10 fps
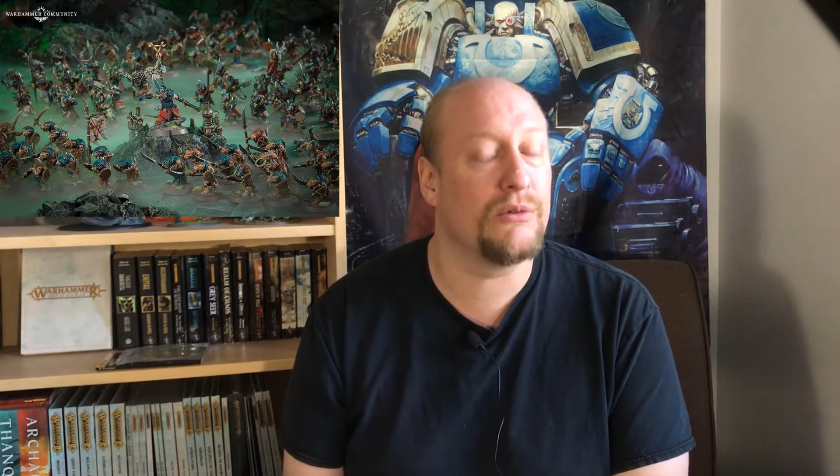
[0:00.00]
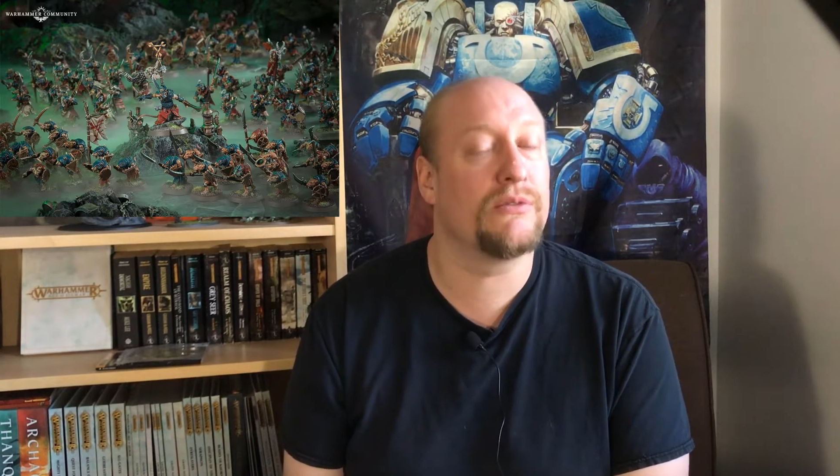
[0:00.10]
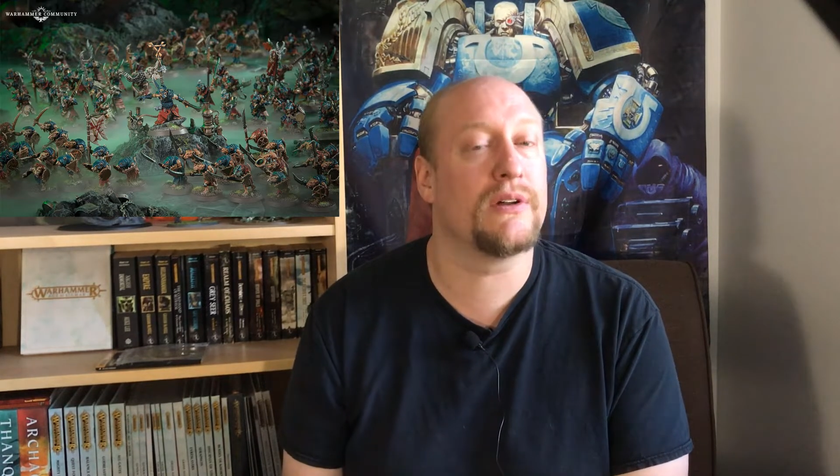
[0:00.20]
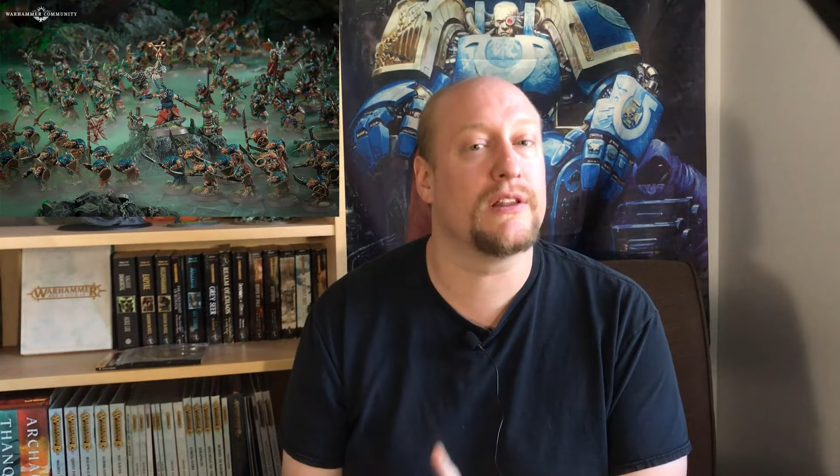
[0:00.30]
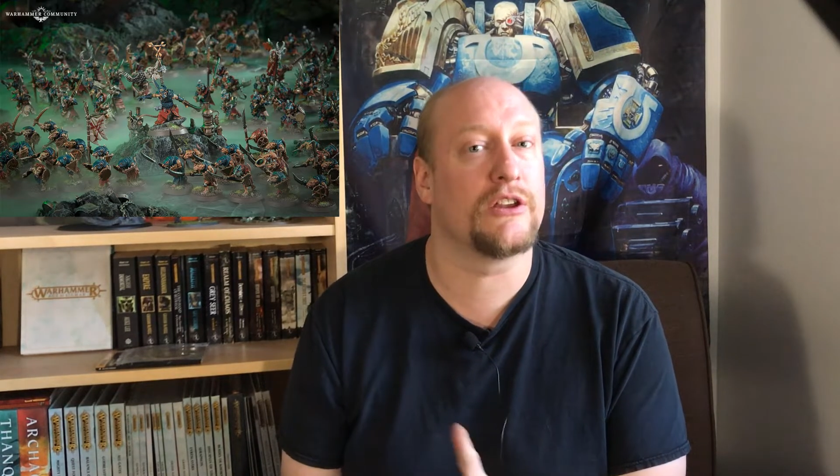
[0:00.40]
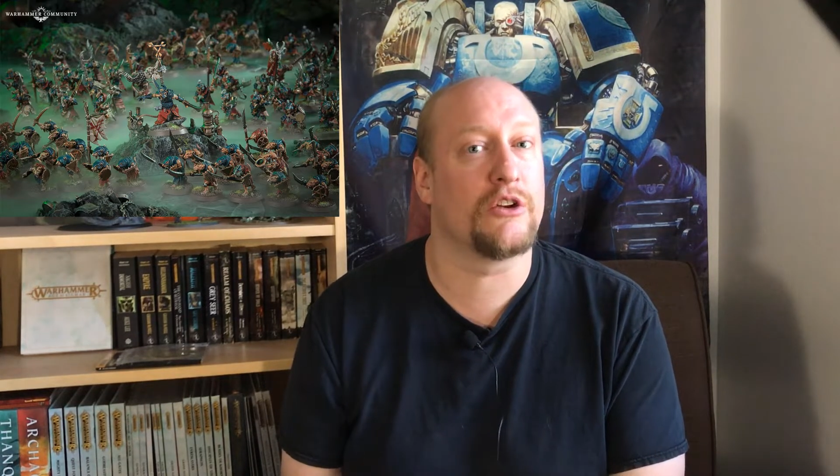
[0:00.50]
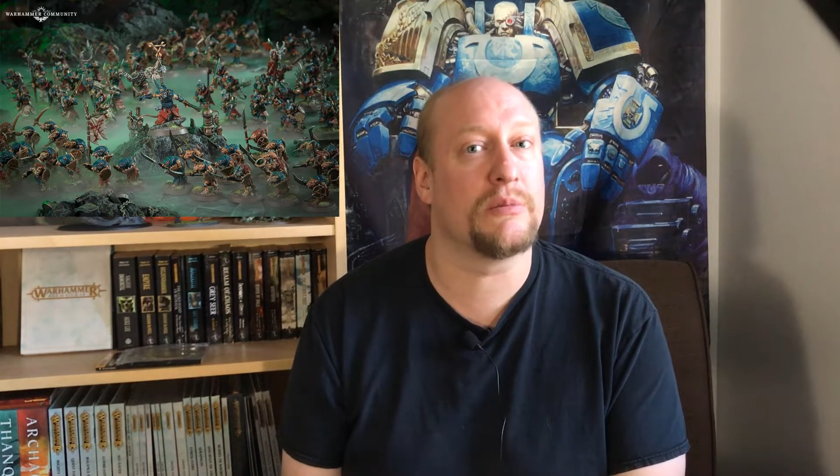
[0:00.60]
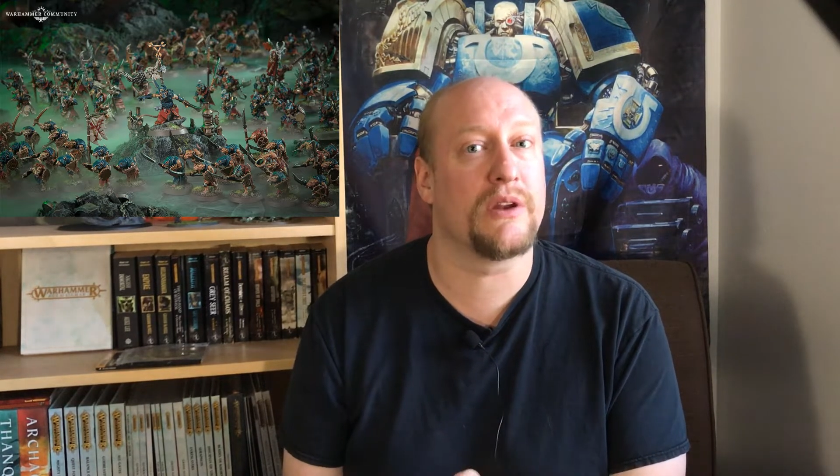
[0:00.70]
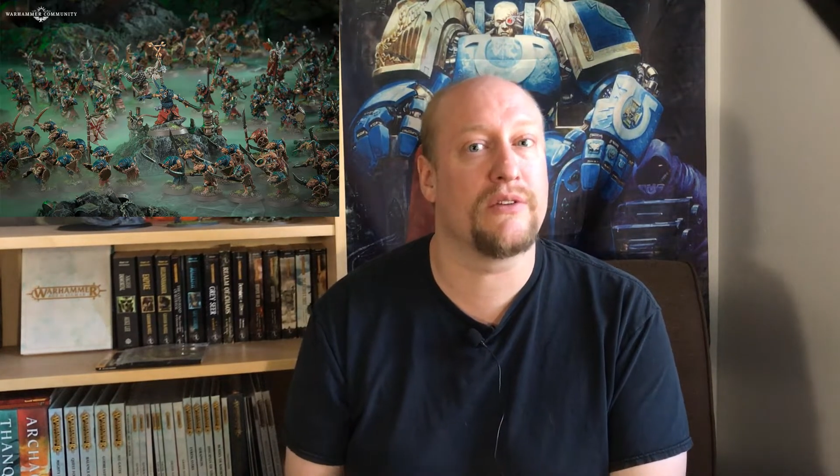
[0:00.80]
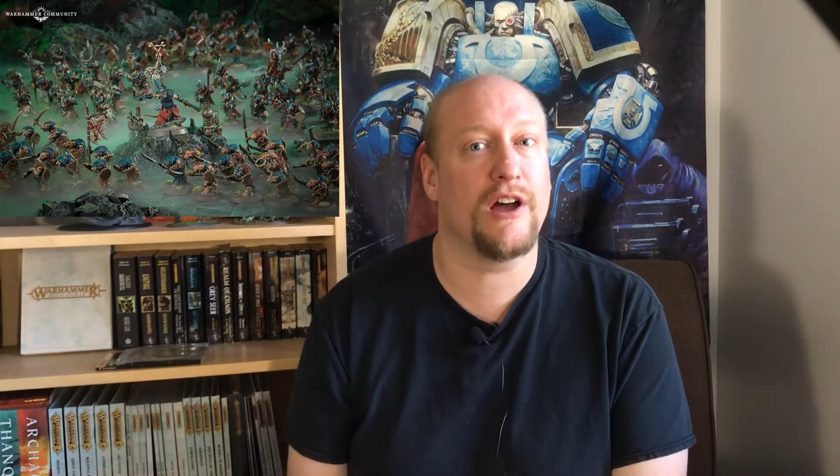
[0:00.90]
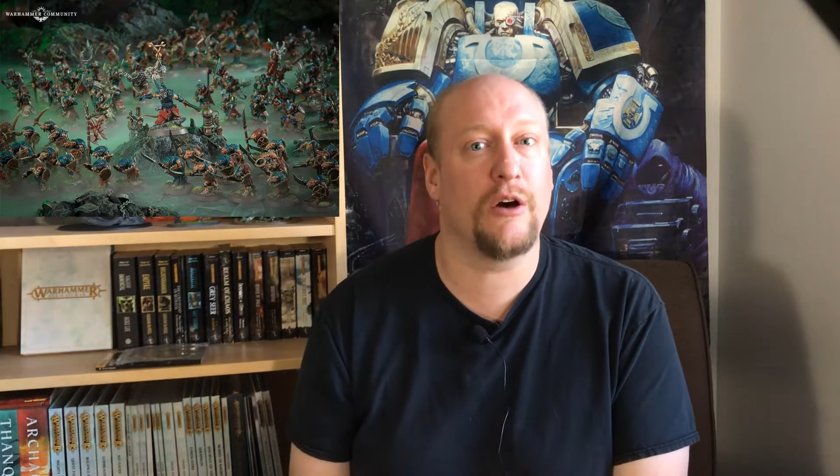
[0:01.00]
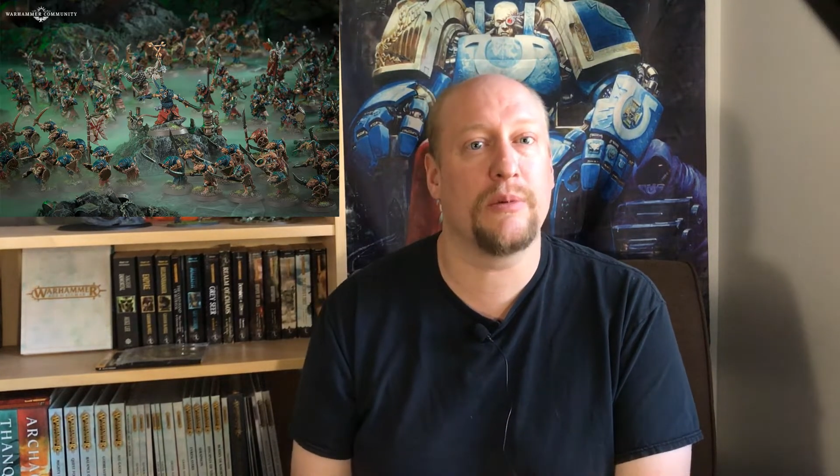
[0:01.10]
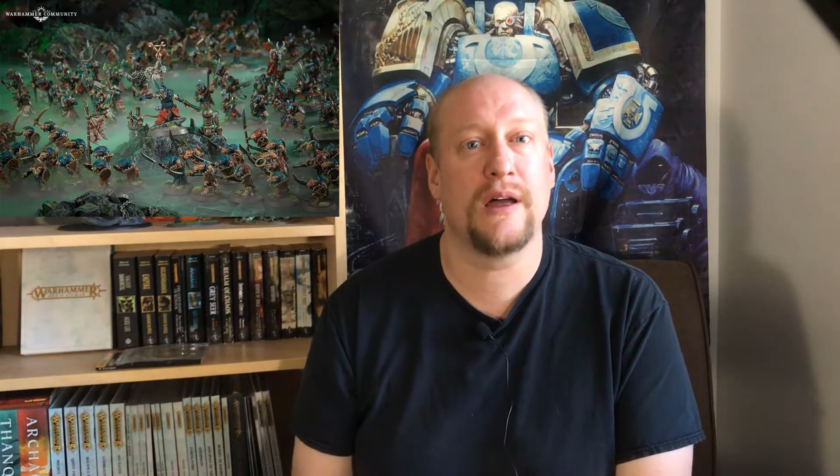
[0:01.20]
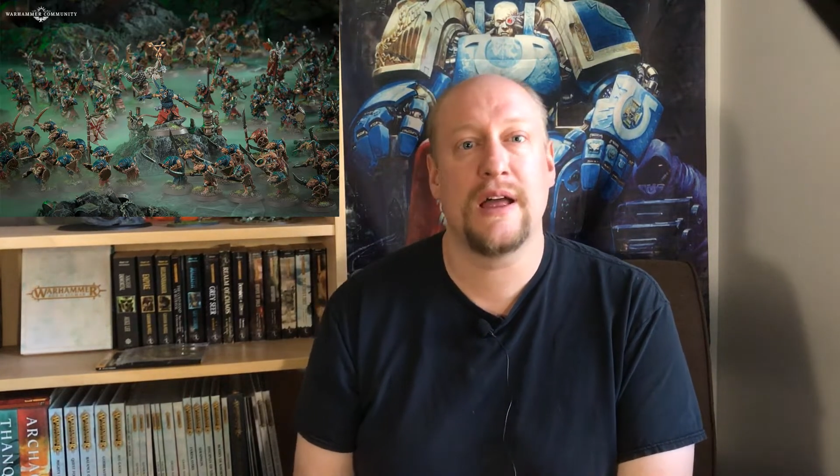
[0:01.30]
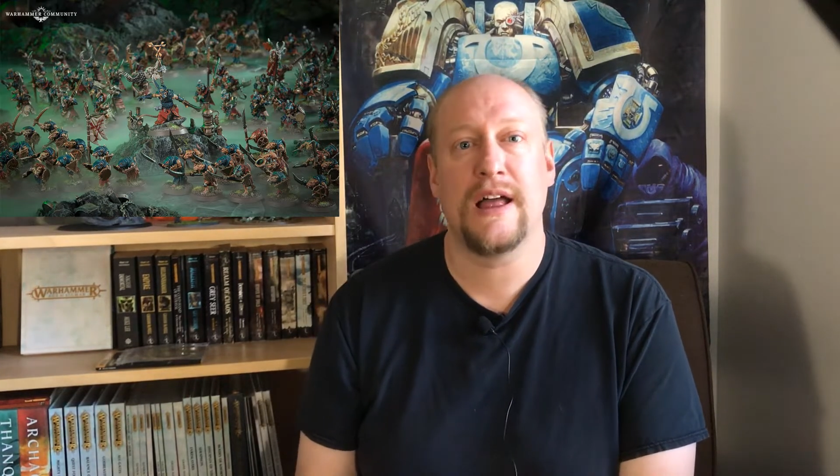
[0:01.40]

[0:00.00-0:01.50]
with a little bit of help.